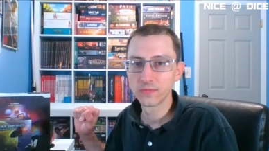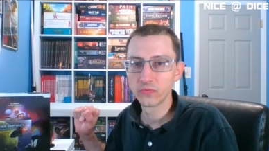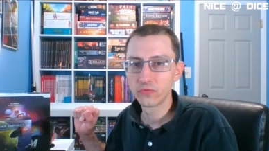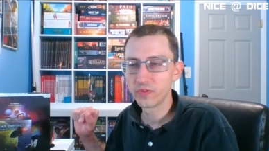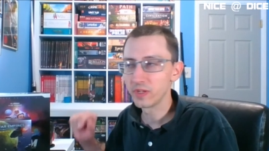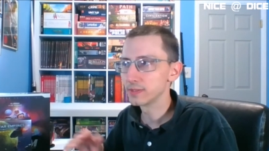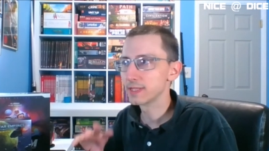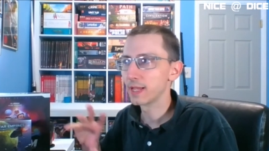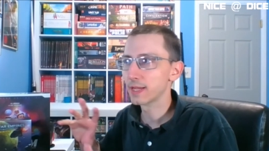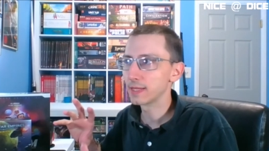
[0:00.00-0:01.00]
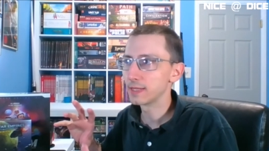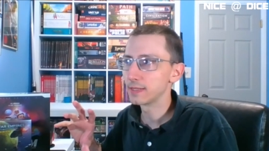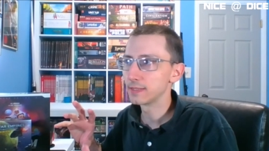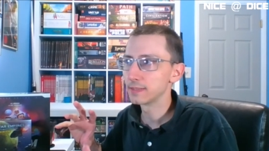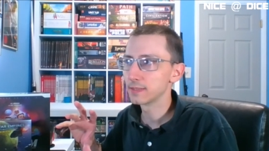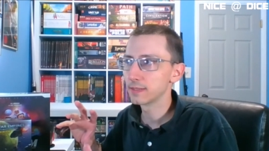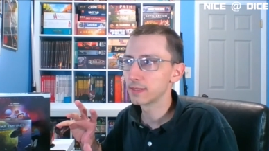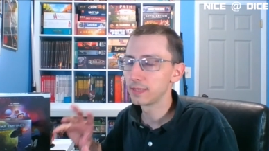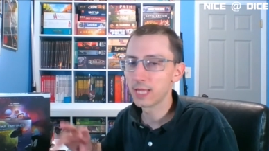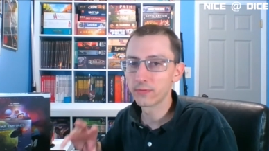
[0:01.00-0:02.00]
feels like it is
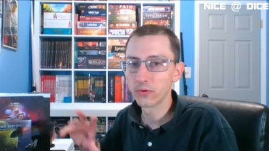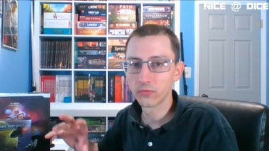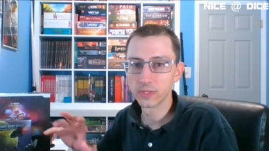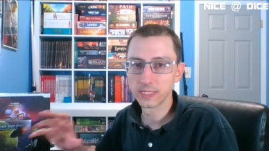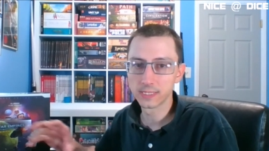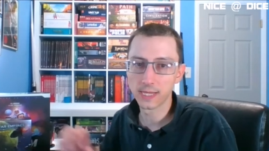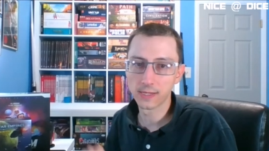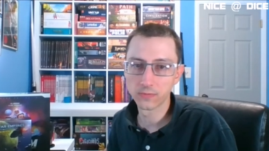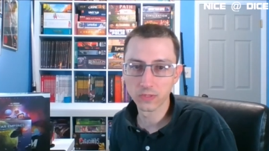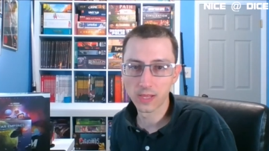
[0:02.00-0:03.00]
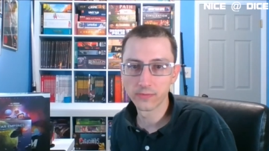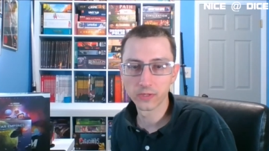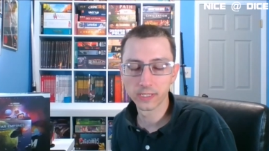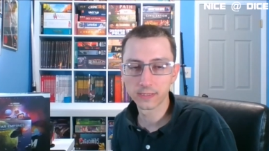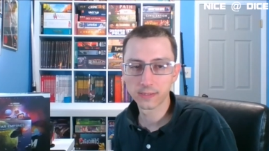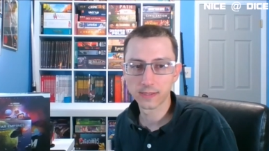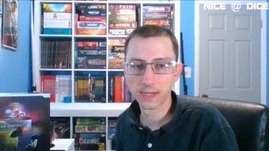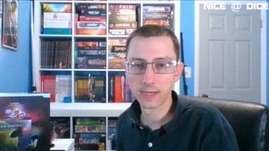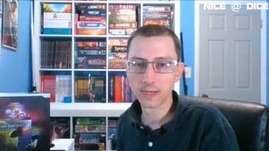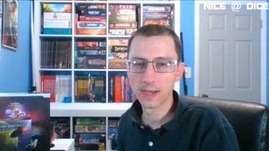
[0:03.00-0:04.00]
clever for the sake of cleverness.
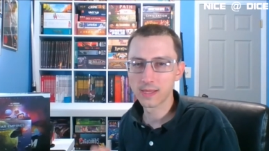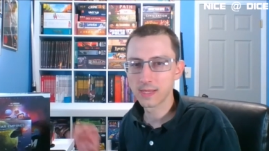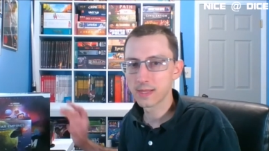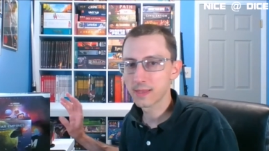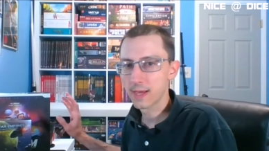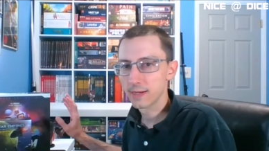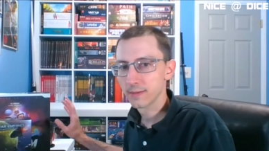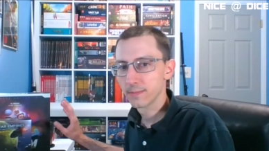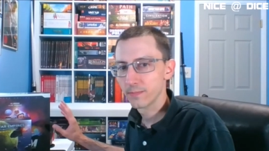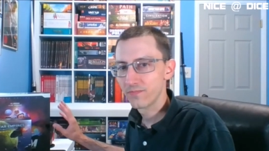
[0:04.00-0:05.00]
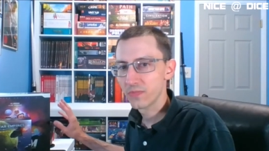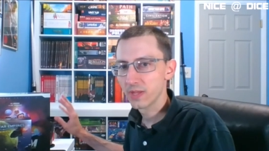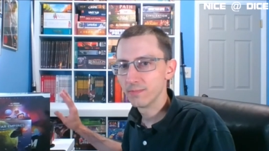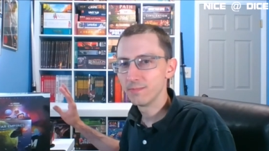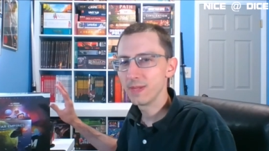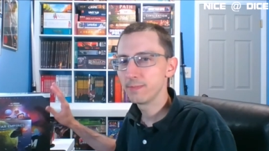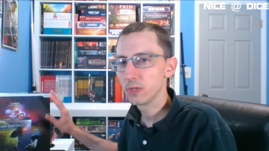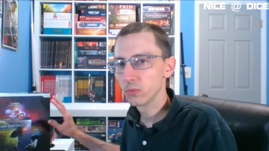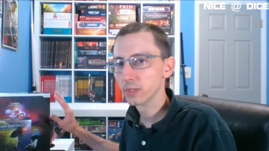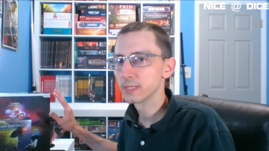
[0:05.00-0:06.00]
And I think that maybe
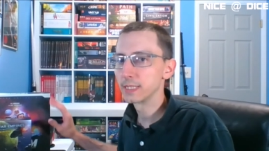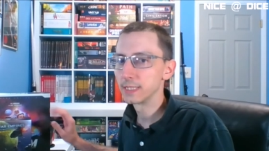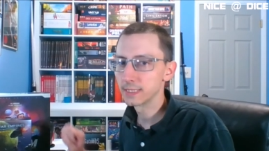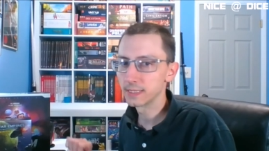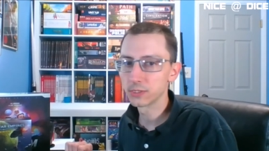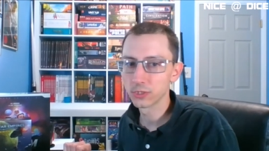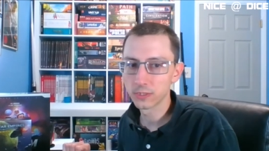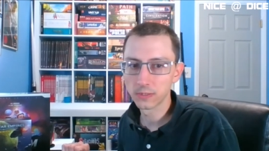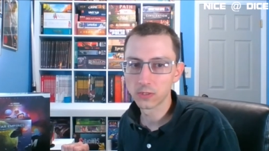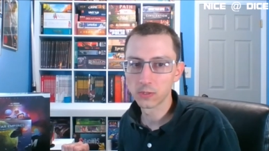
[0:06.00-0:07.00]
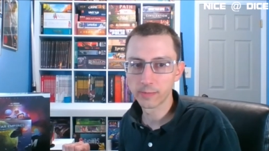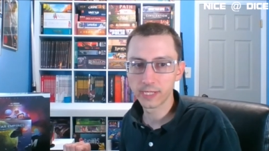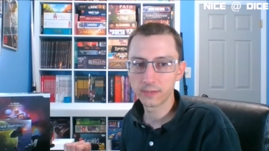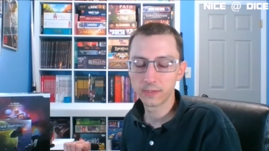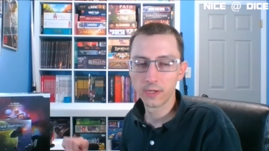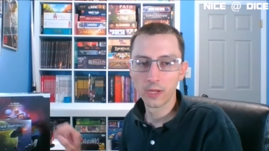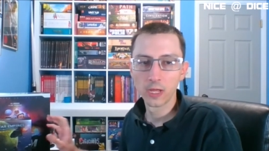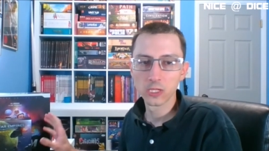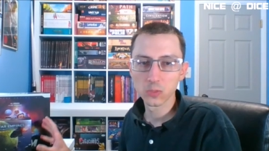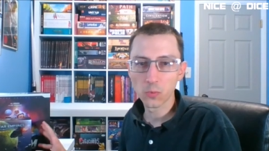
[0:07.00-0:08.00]
works against it just a little bit.
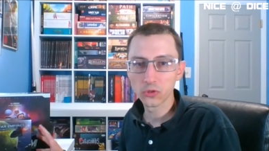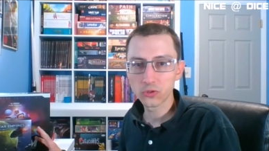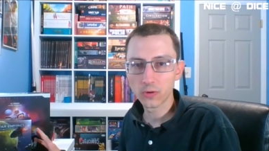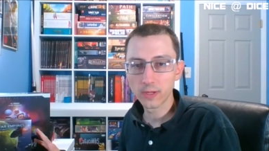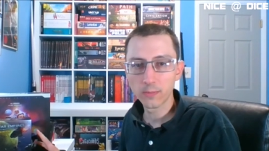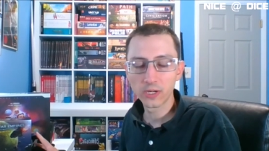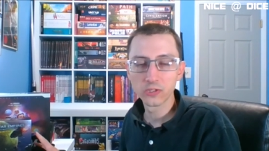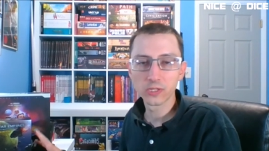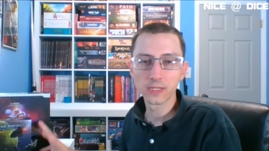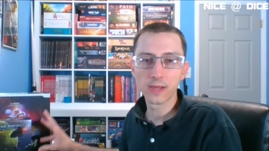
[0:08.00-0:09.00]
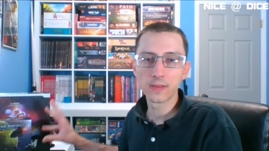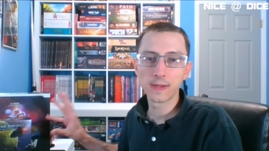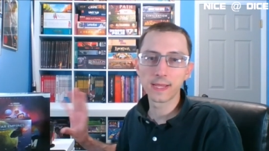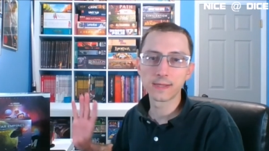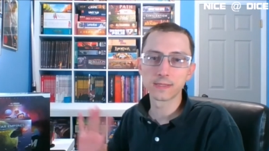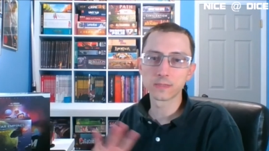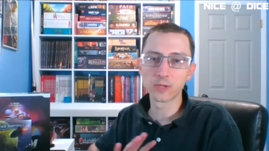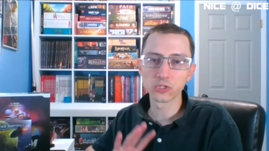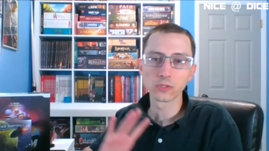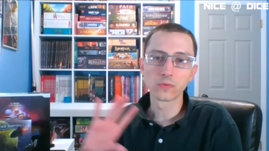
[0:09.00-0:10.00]
Small Star Empires, on the other hand,
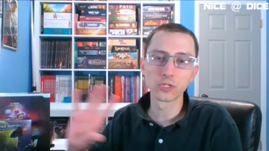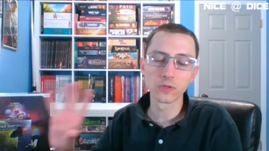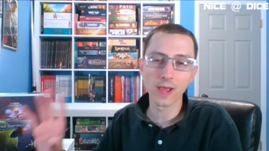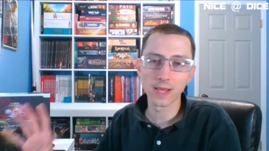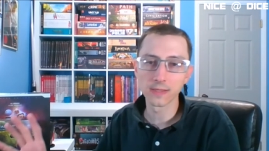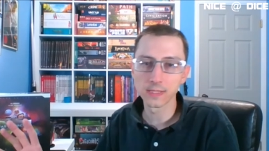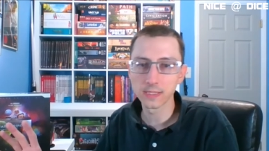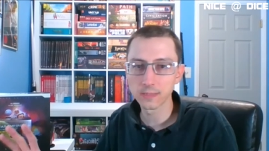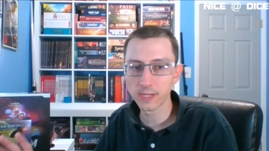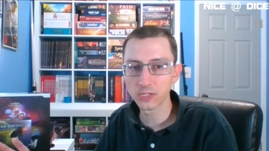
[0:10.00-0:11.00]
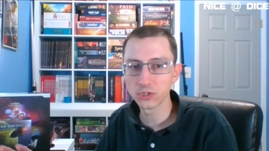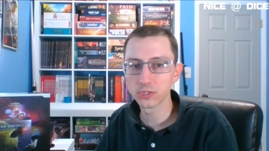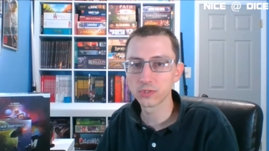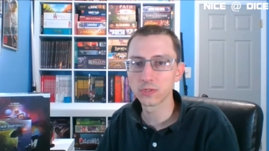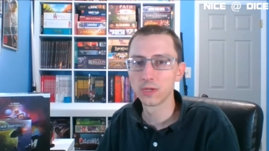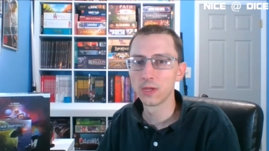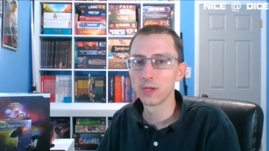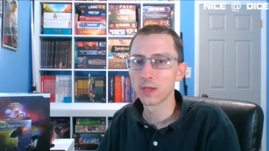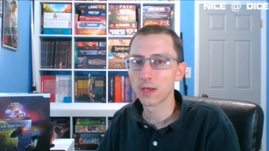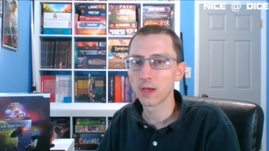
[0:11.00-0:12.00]
especially once you add in the expansions,
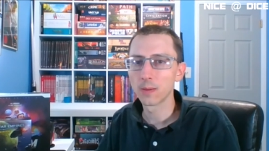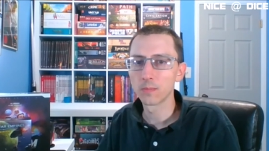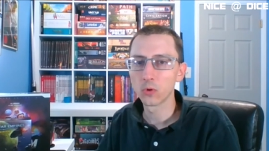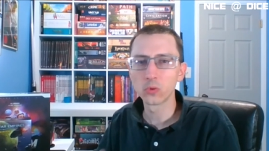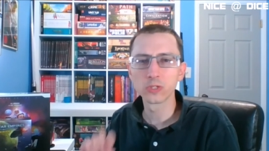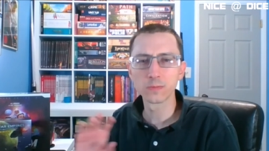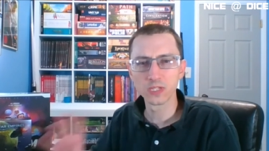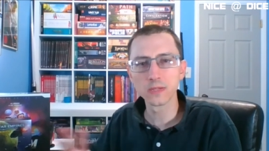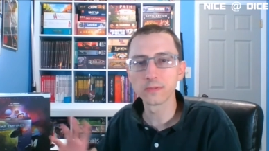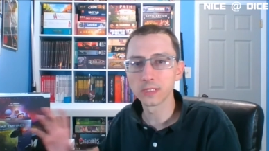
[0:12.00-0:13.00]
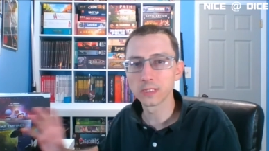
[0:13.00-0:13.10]
or specifically